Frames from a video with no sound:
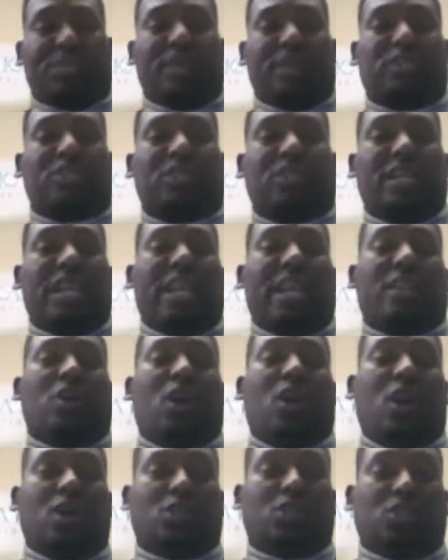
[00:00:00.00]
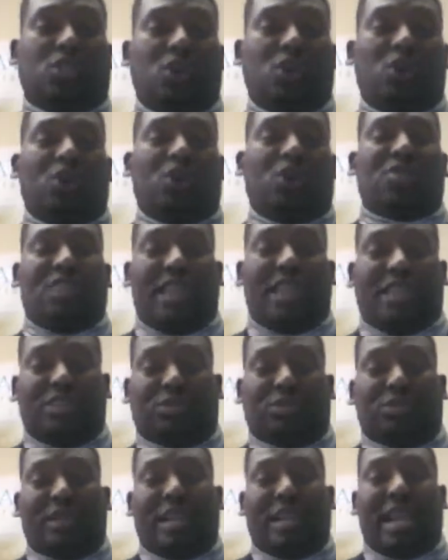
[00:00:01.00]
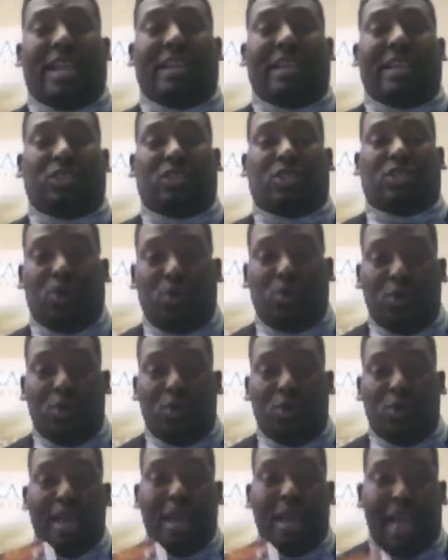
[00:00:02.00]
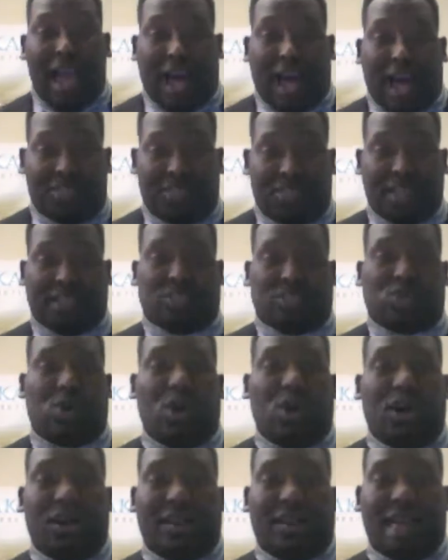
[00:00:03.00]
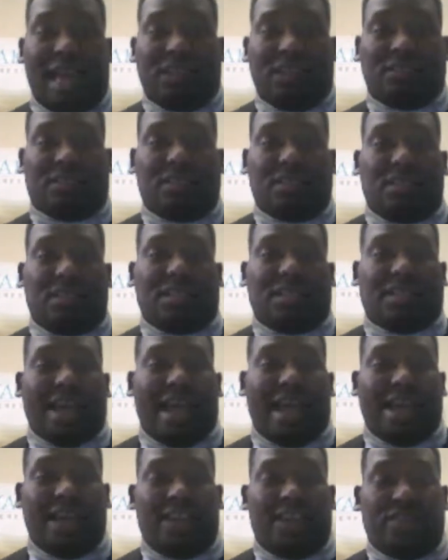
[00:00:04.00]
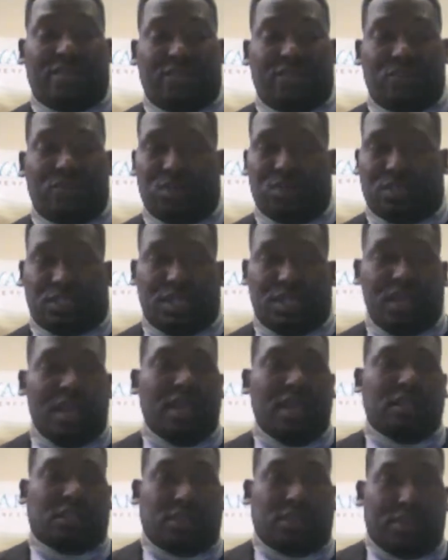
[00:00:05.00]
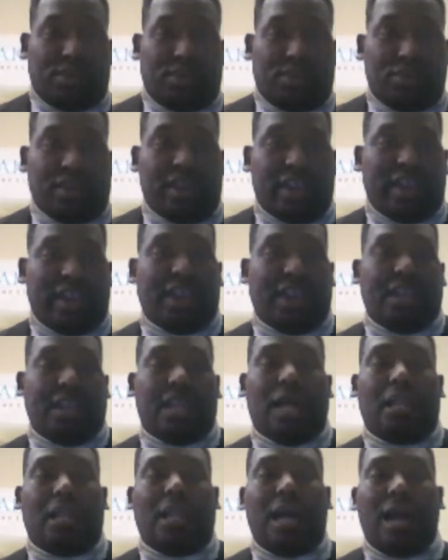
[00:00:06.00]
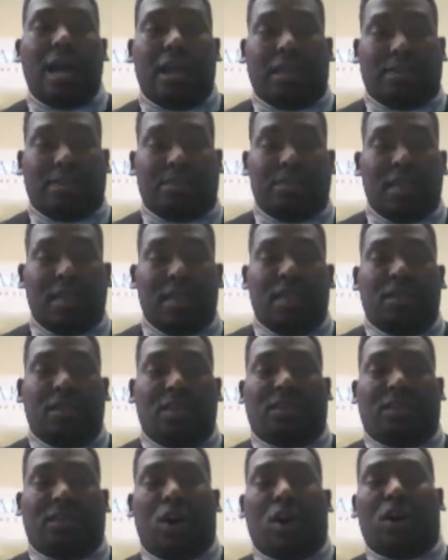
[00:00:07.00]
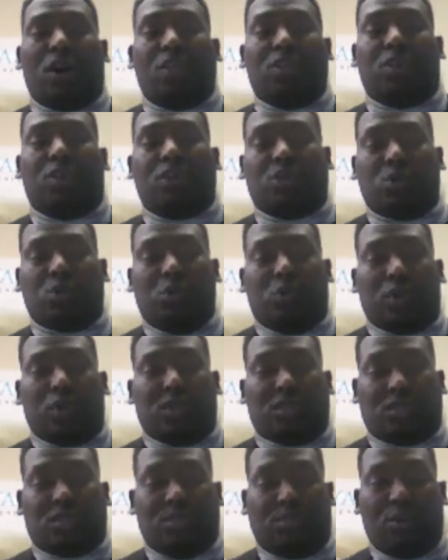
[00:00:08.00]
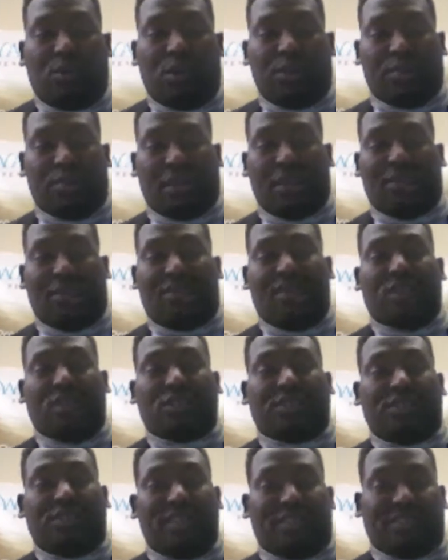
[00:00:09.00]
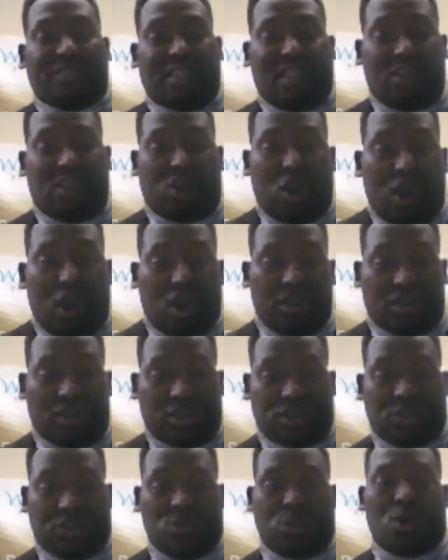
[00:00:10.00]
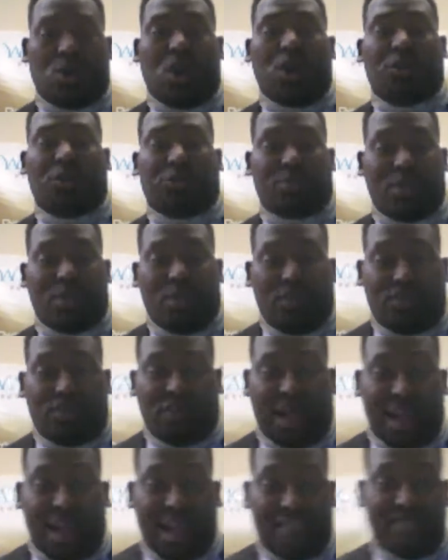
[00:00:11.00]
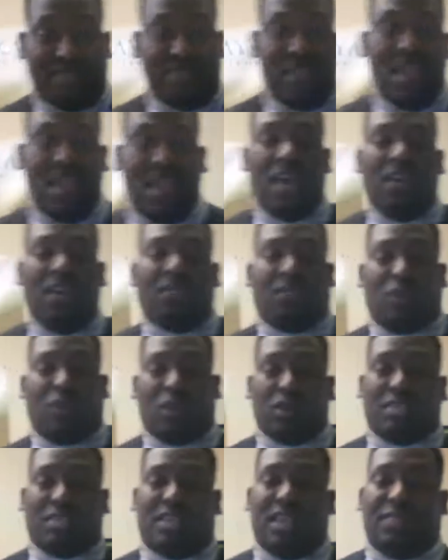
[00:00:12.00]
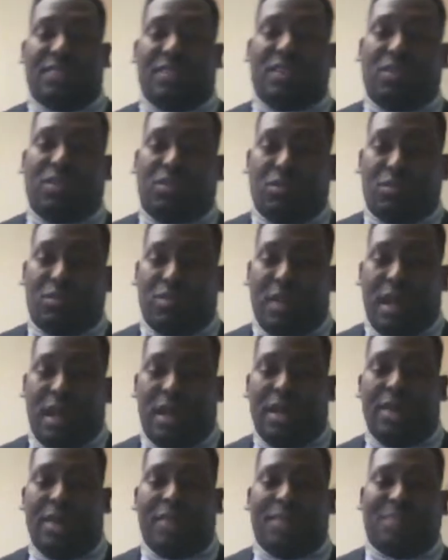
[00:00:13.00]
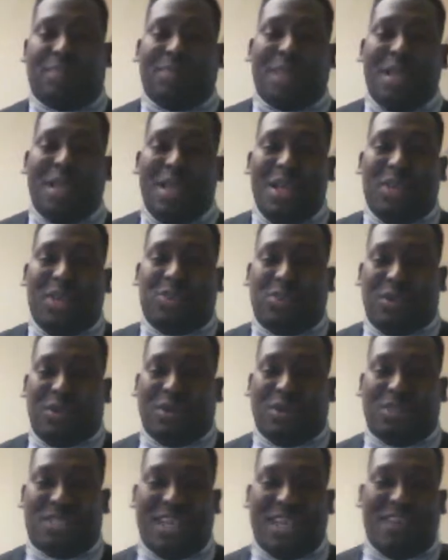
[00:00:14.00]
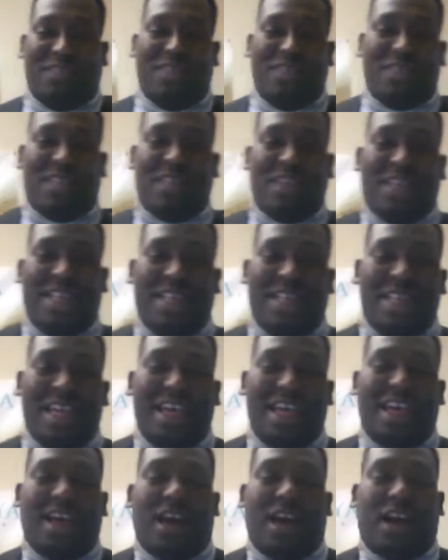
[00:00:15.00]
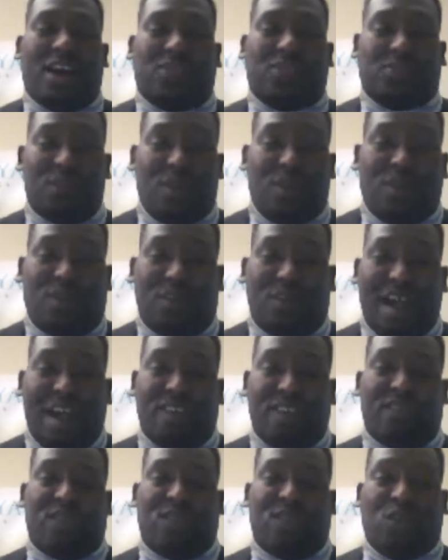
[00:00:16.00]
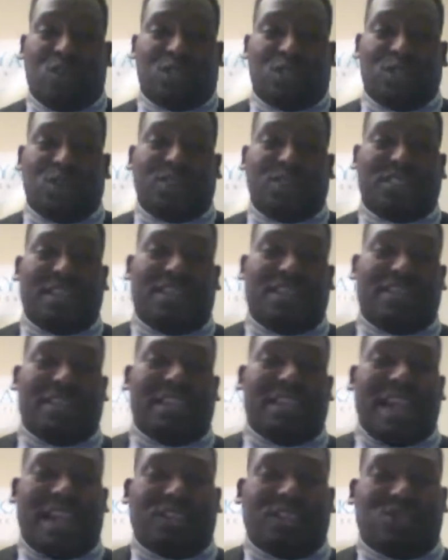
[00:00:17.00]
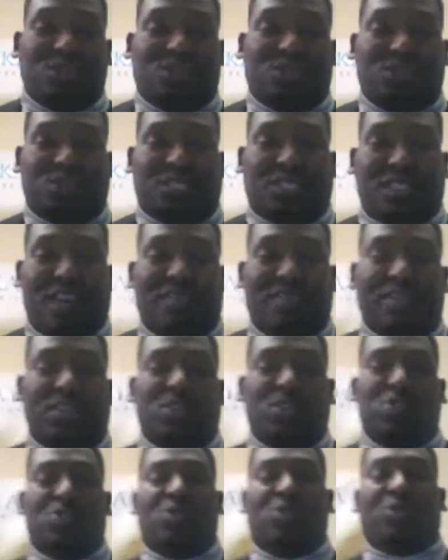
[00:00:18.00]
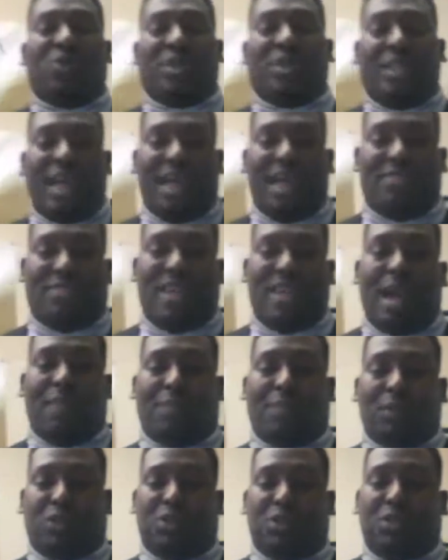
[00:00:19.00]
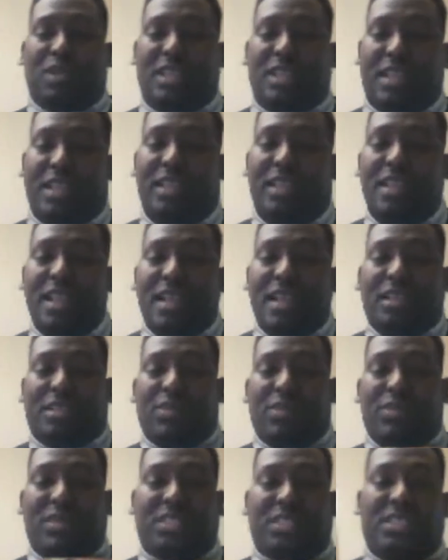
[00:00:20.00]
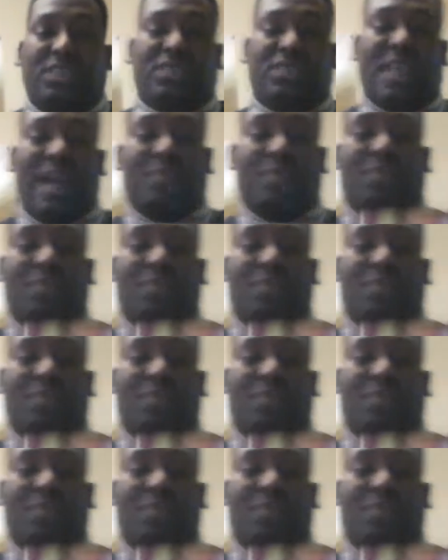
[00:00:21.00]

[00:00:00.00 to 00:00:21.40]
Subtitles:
spiritually and also things relating to health. It's called Counsel on Diet and Foods. Some of you can get it online. For all those who want to support me, the first 15 callers who call 305-407-9227, you will have the opportunity to receive